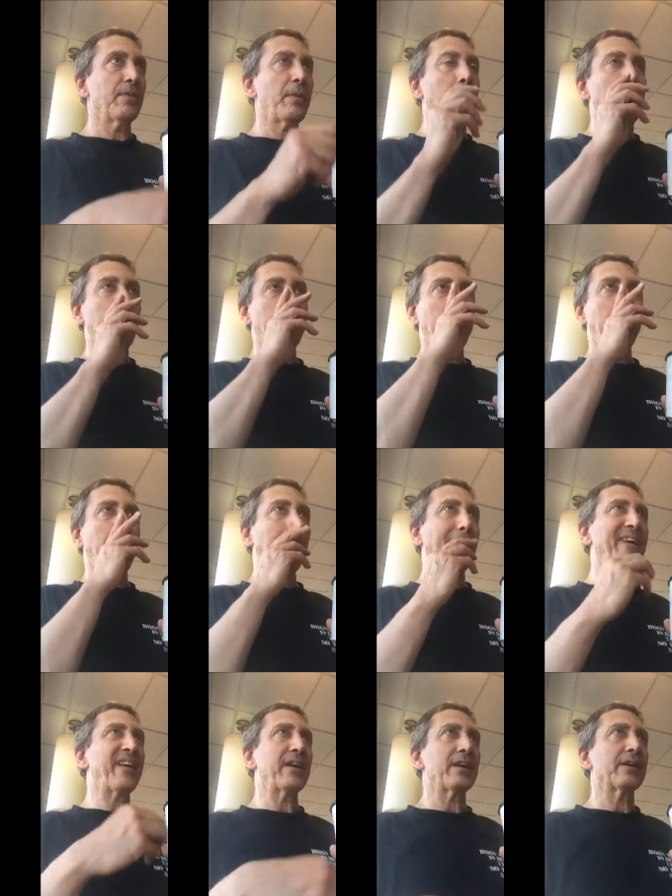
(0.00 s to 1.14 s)
blamed her
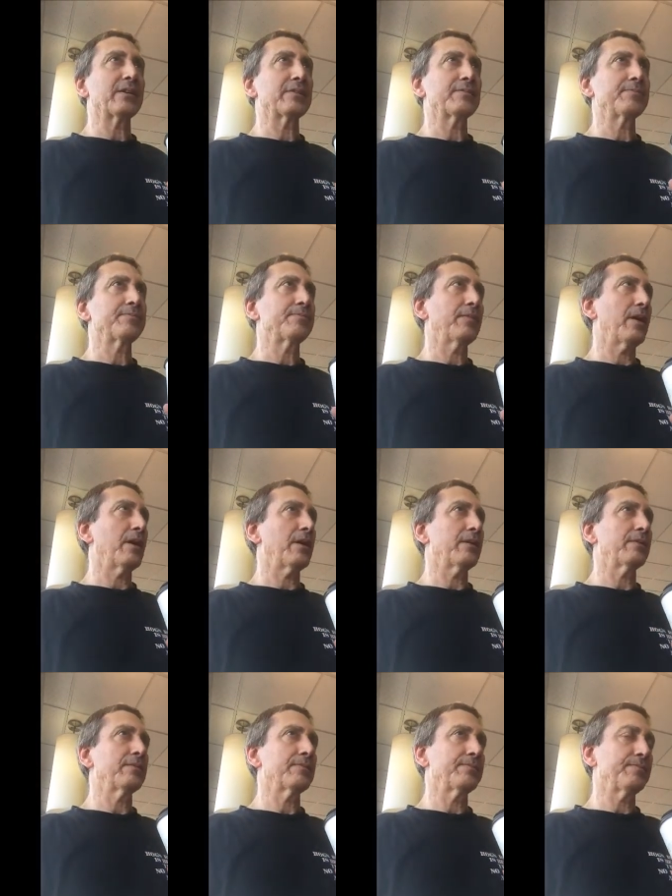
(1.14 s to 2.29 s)
brother on stealing her money. Yeah.
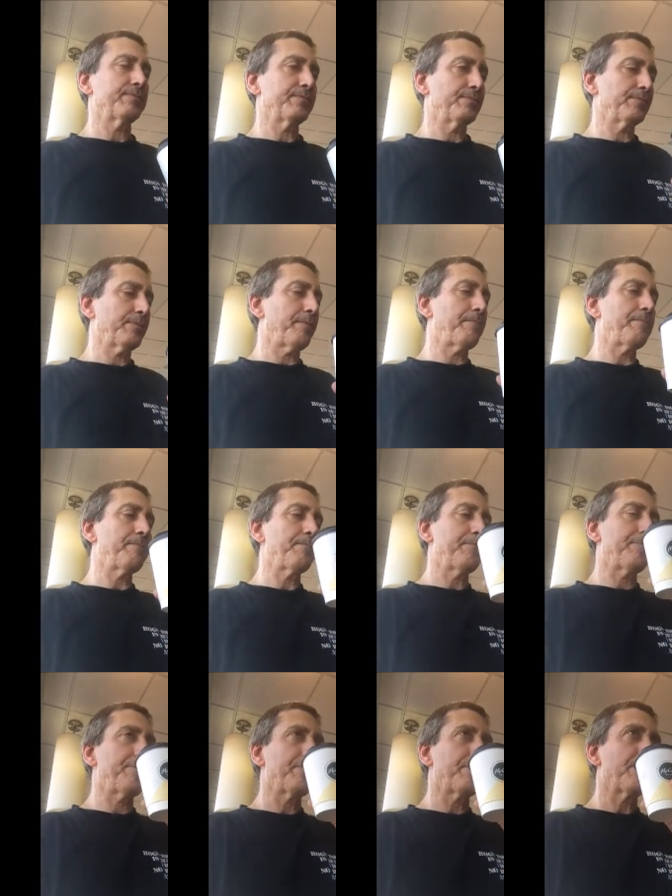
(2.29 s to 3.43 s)
Did he steal her money? He
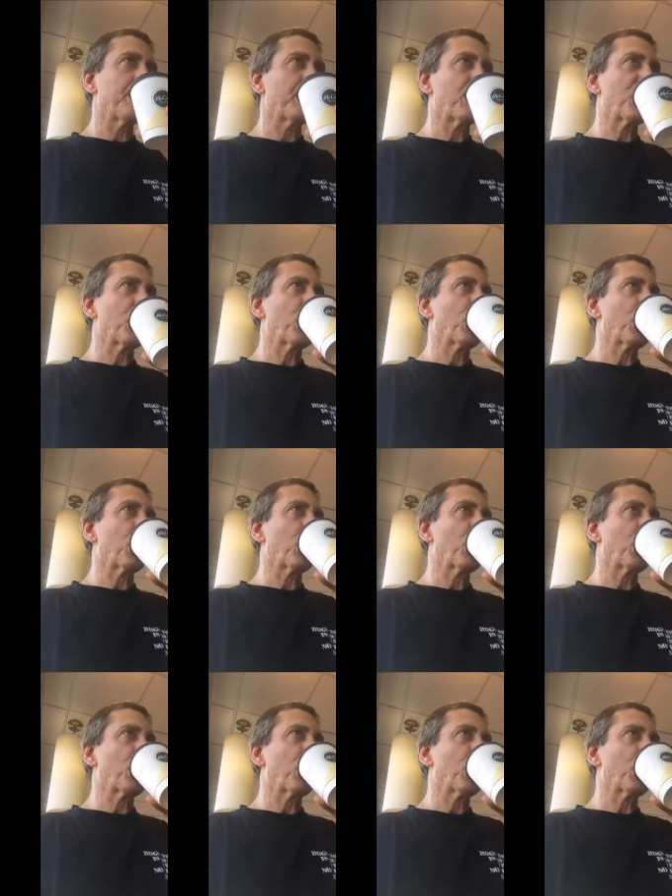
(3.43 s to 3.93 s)
said no. She